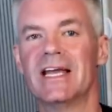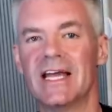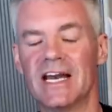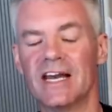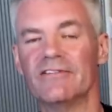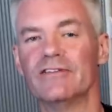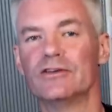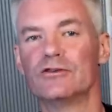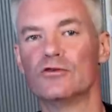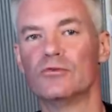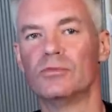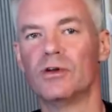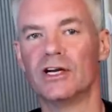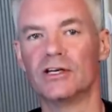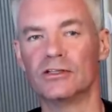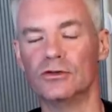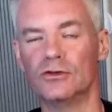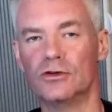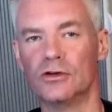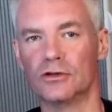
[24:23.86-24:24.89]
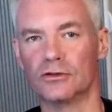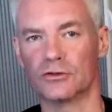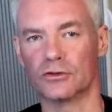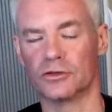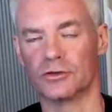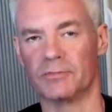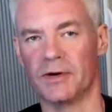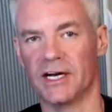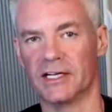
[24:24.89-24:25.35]
individual blood glucose
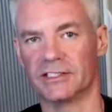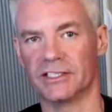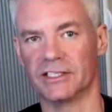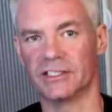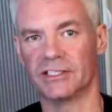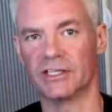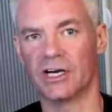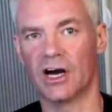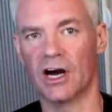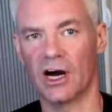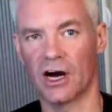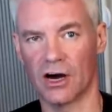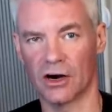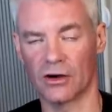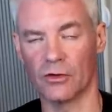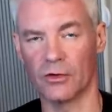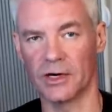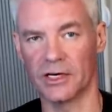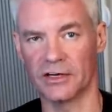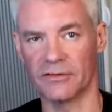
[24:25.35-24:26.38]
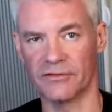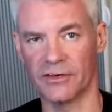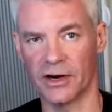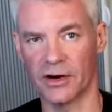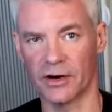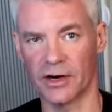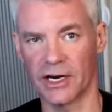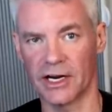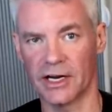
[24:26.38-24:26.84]
responses are going to
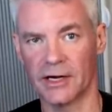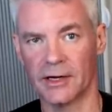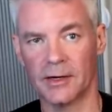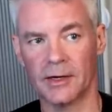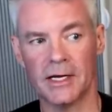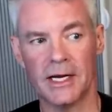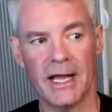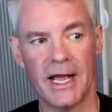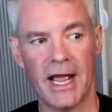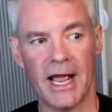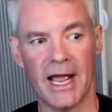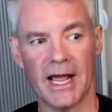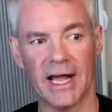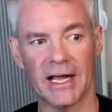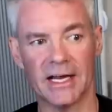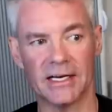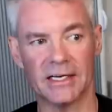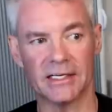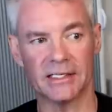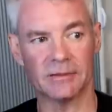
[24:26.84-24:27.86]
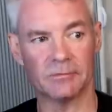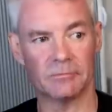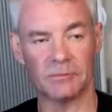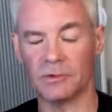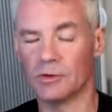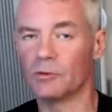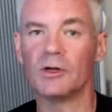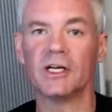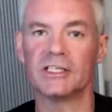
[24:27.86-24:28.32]
vary. And
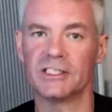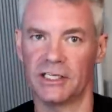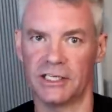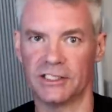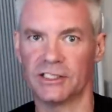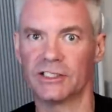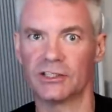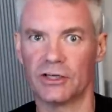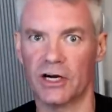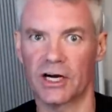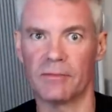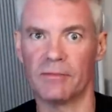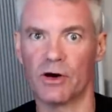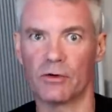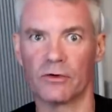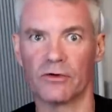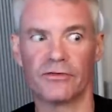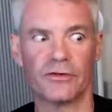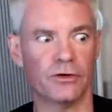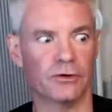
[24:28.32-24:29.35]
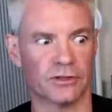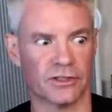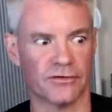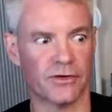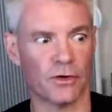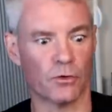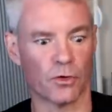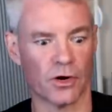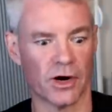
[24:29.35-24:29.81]
let's talk about reviews.
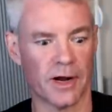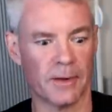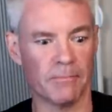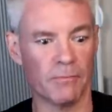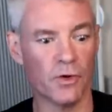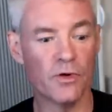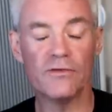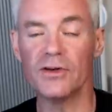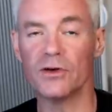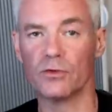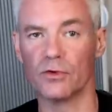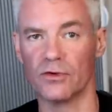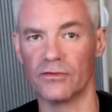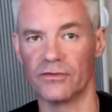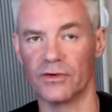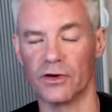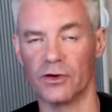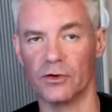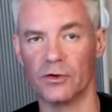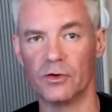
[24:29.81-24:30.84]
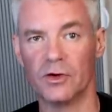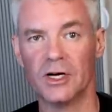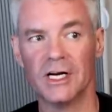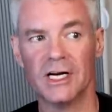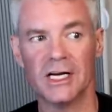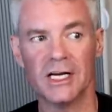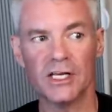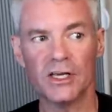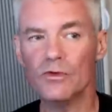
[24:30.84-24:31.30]
If it were a movie review,
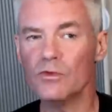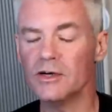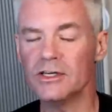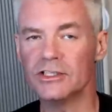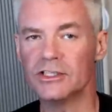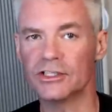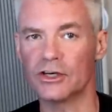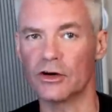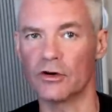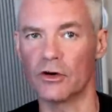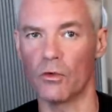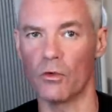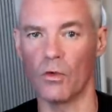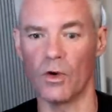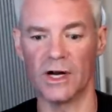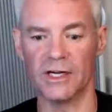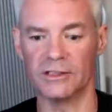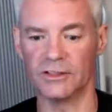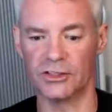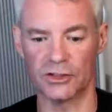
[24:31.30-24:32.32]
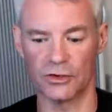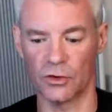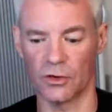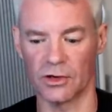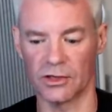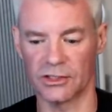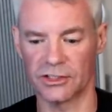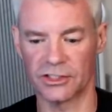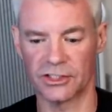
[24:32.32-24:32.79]
you wouldn't just go to one
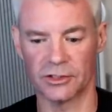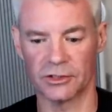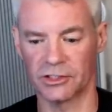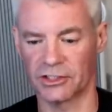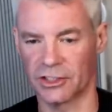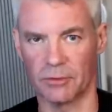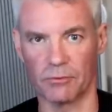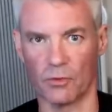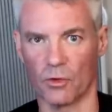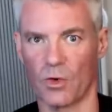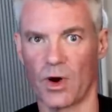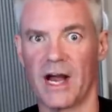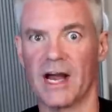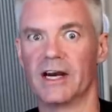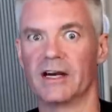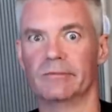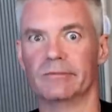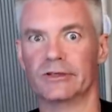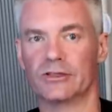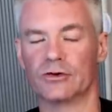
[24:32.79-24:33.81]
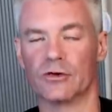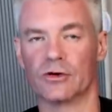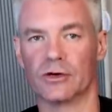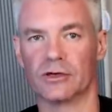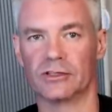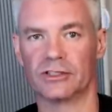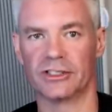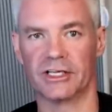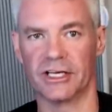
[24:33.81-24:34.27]
source, some random
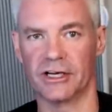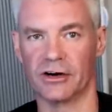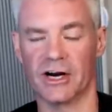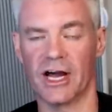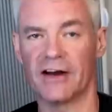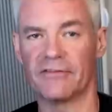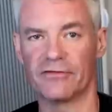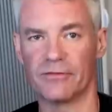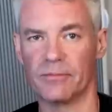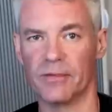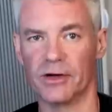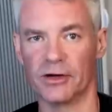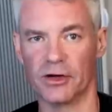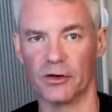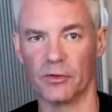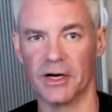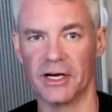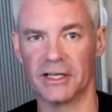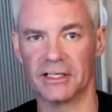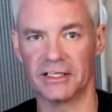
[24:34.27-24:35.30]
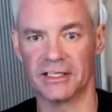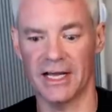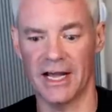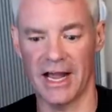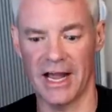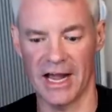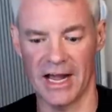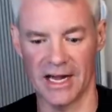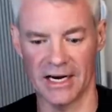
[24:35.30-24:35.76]
source that you're not familiar with,
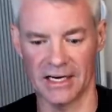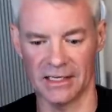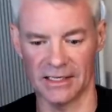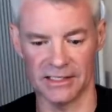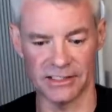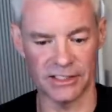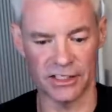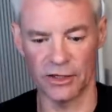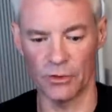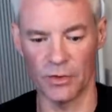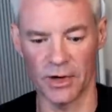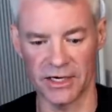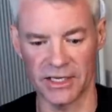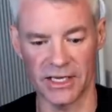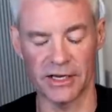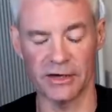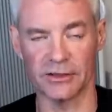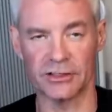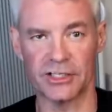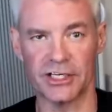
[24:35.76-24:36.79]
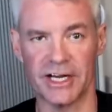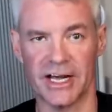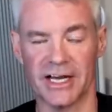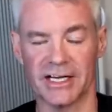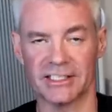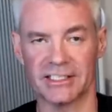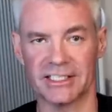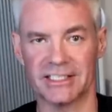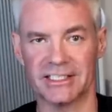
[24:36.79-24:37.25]
and listen to what he or she
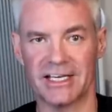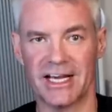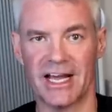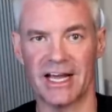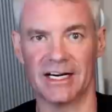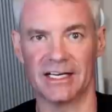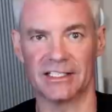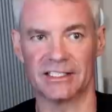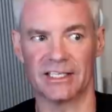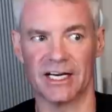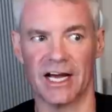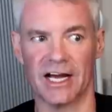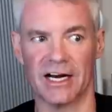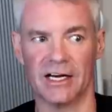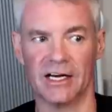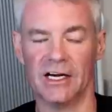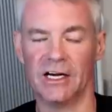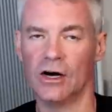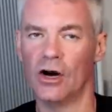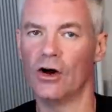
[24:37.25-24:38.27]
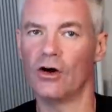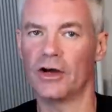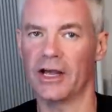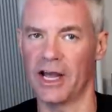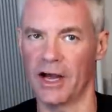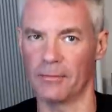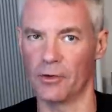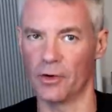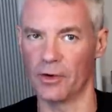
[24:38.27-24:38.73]
has to say and decide,
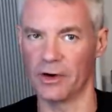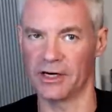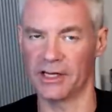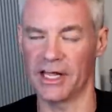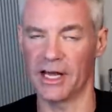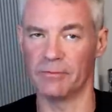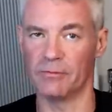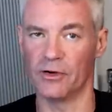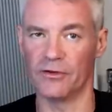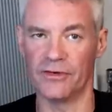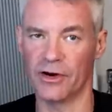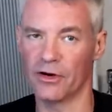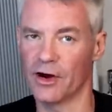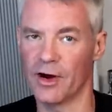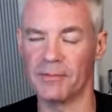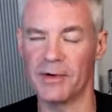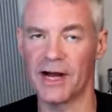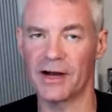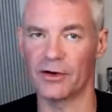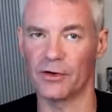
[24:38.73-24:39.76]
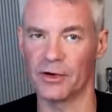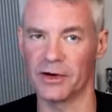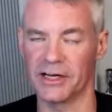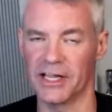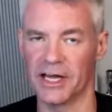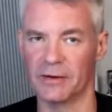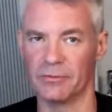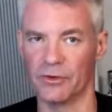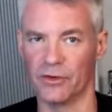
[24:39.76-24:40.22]
okay, I'm going to that movie or I'm not going
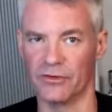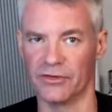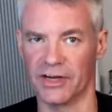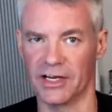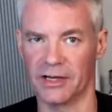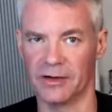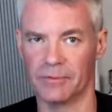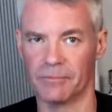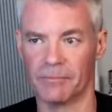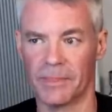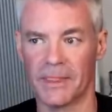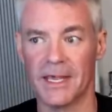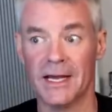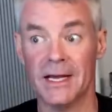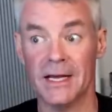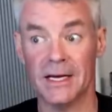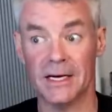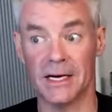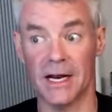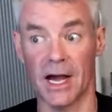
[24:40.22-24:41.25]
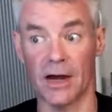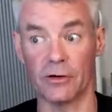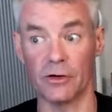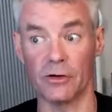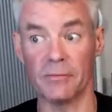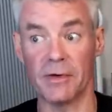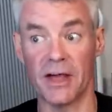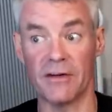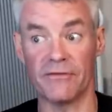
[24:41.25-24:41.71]
to that movie. Now,
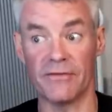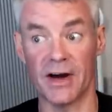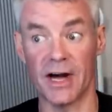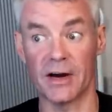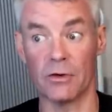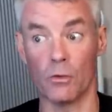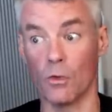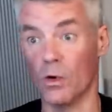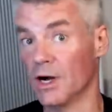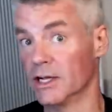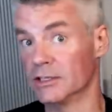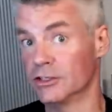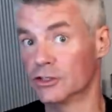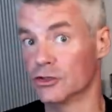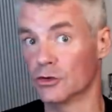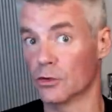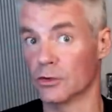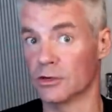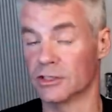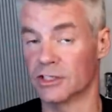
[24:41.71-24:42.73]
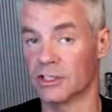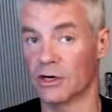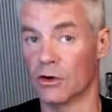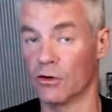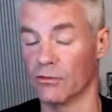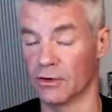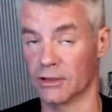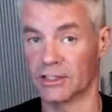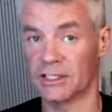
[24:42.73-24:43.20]
you may find one source
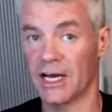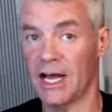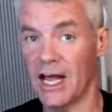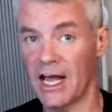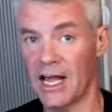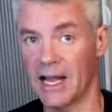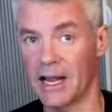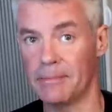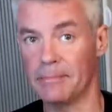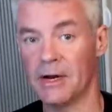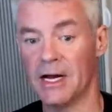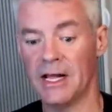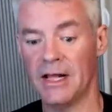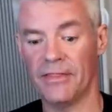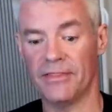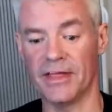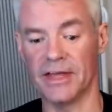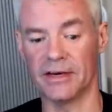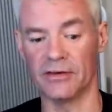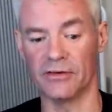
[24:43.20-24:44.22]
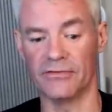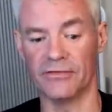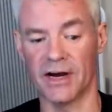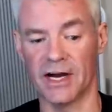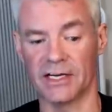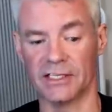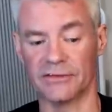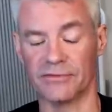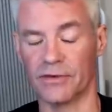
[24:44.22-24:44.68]
over time that you
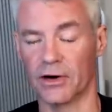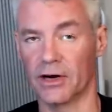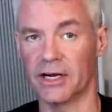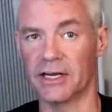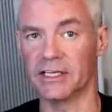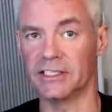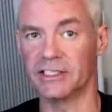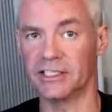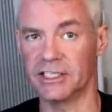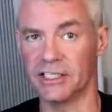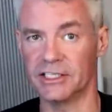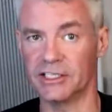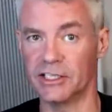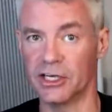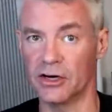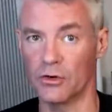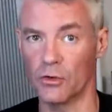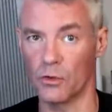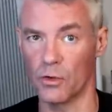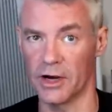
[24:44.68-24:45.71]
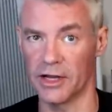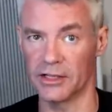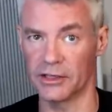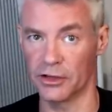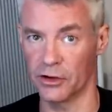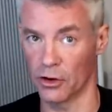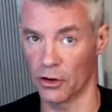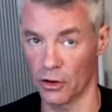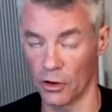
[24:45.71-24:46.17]
find is very consistent
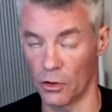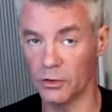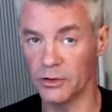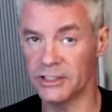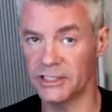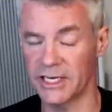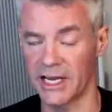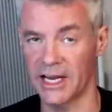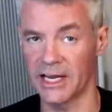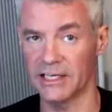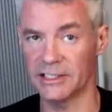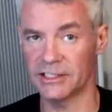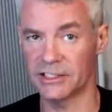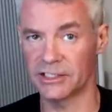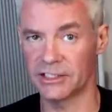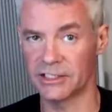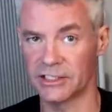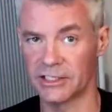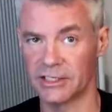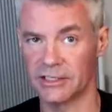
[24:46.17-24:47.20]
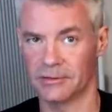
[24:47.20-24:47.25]
with your own tastes,